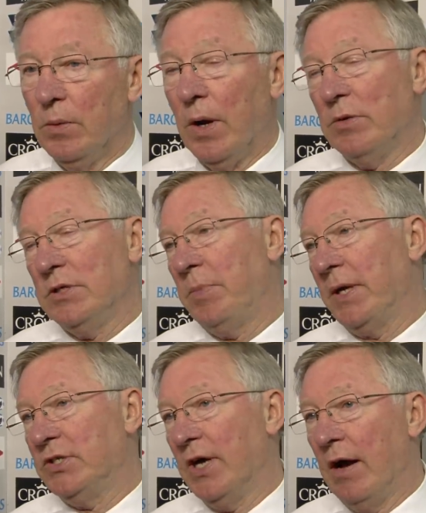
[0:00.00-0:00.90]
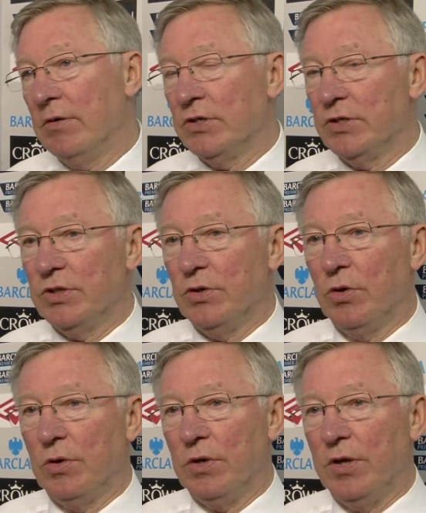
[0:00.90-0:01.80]
Well, it was a big challenge, as you
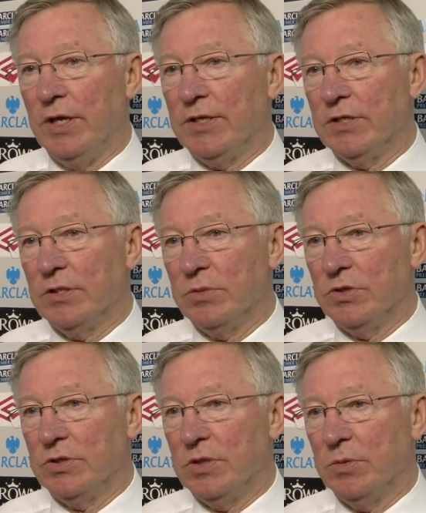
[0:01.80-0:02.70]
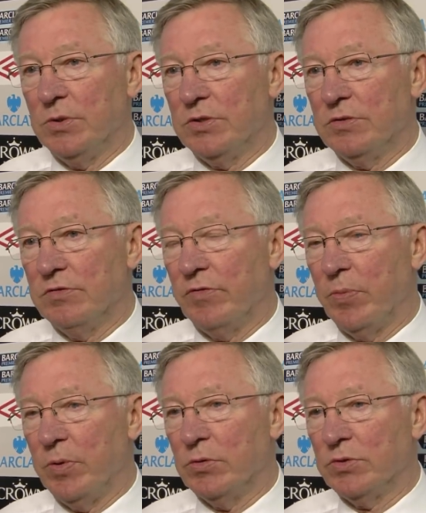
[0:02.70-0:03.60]
know. In the eighties, it was it was
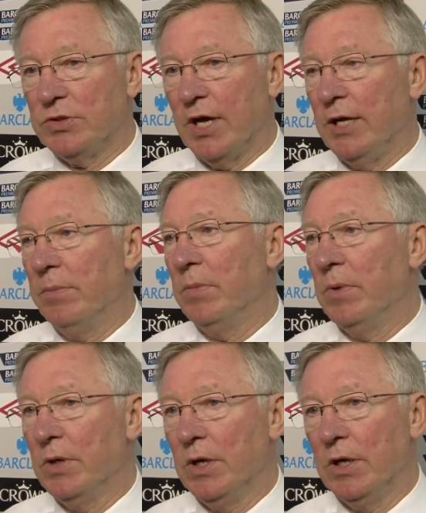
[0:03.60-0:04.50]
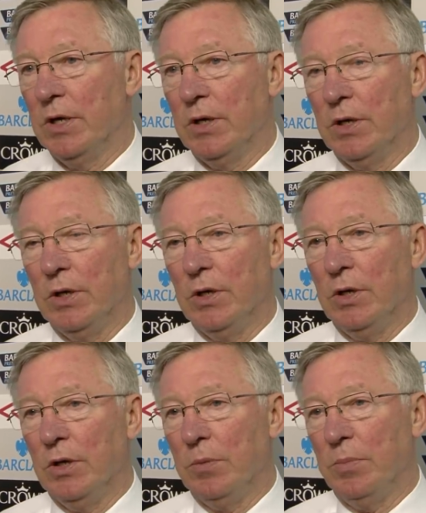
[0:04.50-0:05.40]
Liverpool's time. Uh,
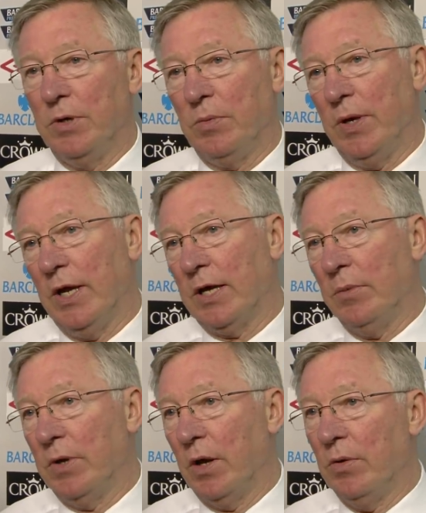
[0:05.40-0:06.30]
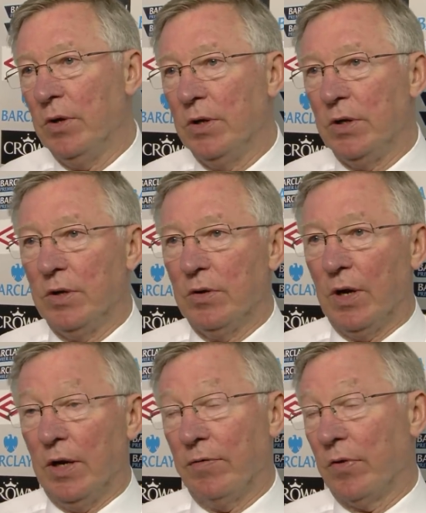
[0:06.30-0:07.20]
but when I came down, I, uh, you know,
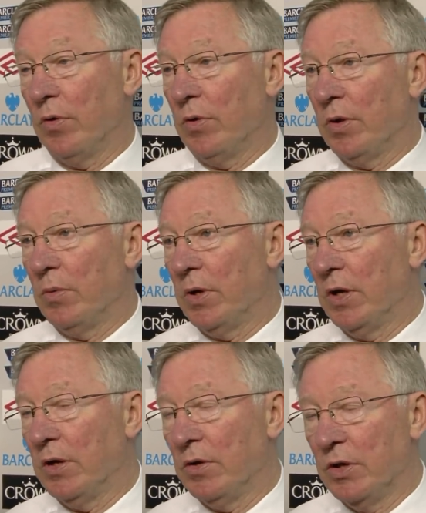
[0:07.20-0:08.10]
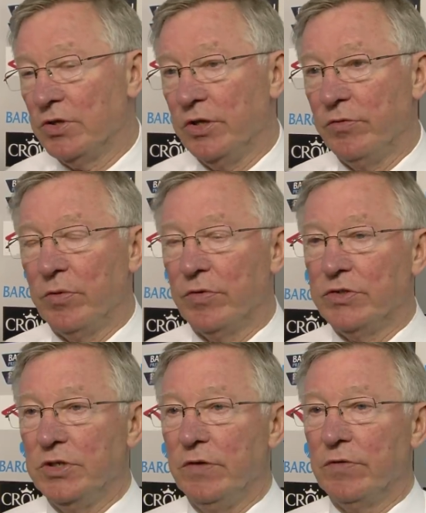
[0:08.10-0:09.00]
I, never thought we could achieve what we
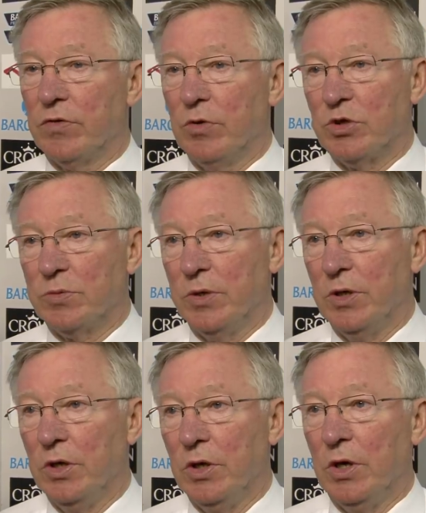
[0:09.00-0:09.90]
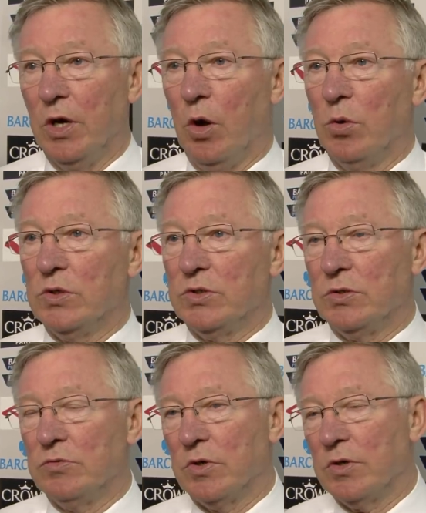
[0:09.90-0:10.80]
achieved, of course. But I
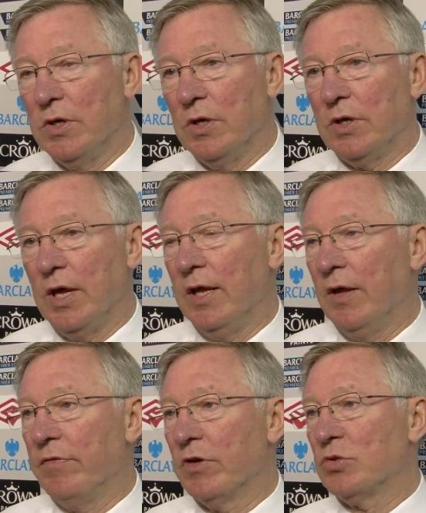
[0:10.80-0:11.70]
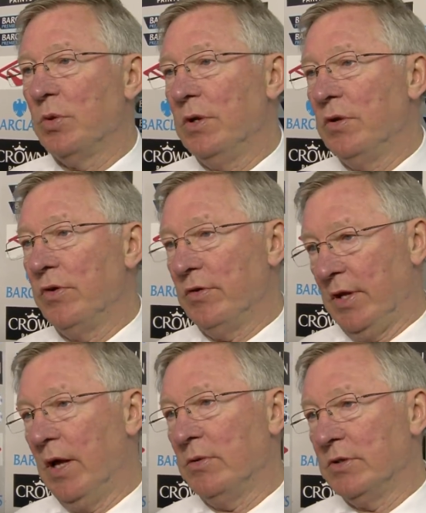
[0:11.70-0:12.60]
always looked at getting that first one. Really,
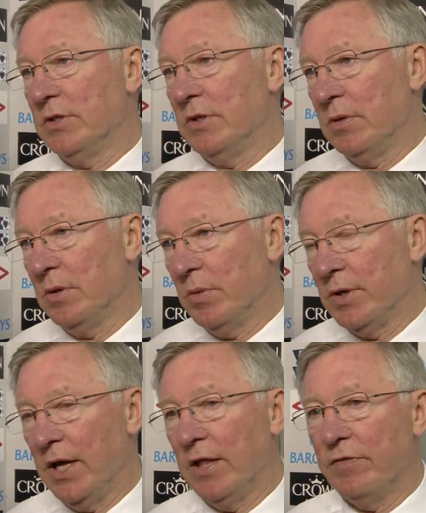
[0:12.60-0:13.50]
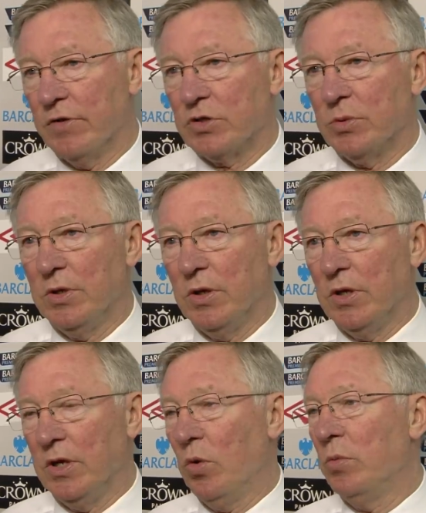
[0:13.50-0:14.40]
that was the, the one. Get the first one,
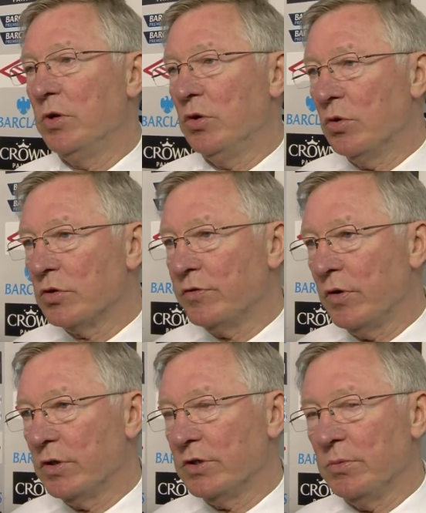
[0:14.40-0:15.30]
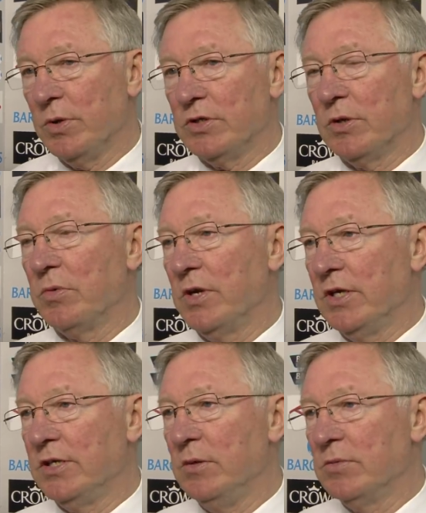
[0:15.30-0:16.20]
it uh, opened the doors for us, and we had some
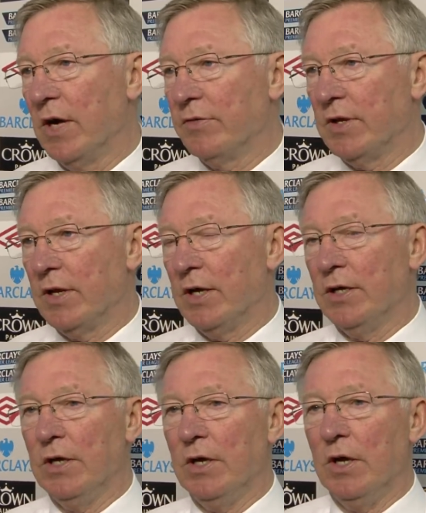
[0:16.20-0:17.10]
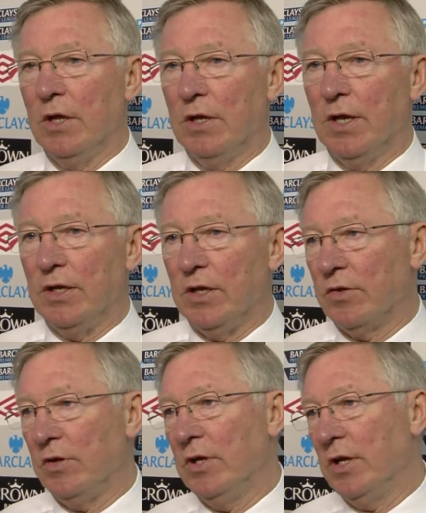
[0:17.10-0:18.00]
great teams after that. The
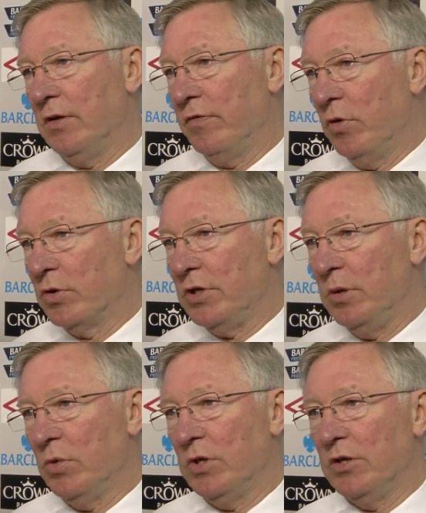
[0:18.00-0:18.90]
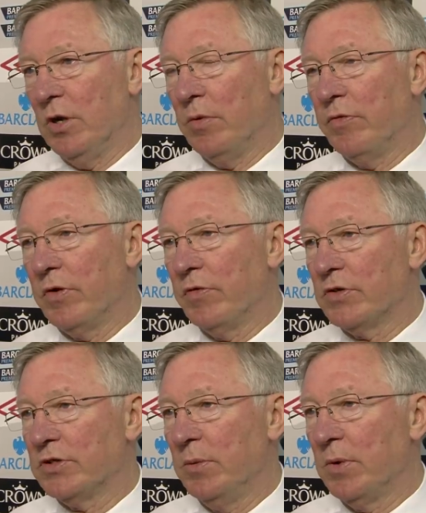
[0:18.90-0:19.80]
93-94 team won the double for the
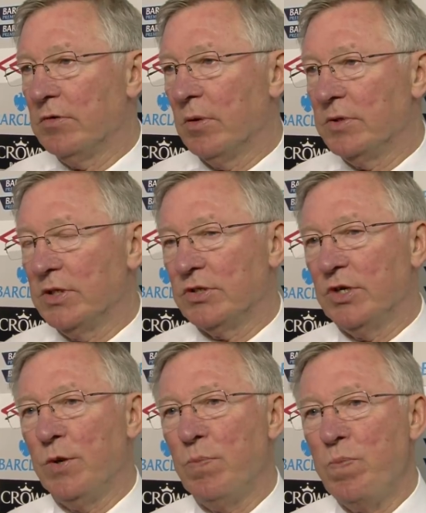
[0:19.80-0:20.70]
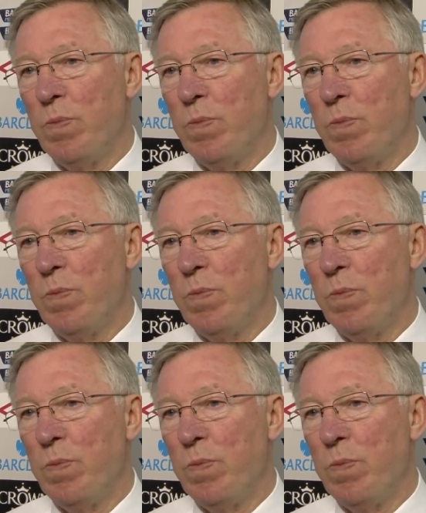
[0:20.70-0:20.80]
first time in the club's history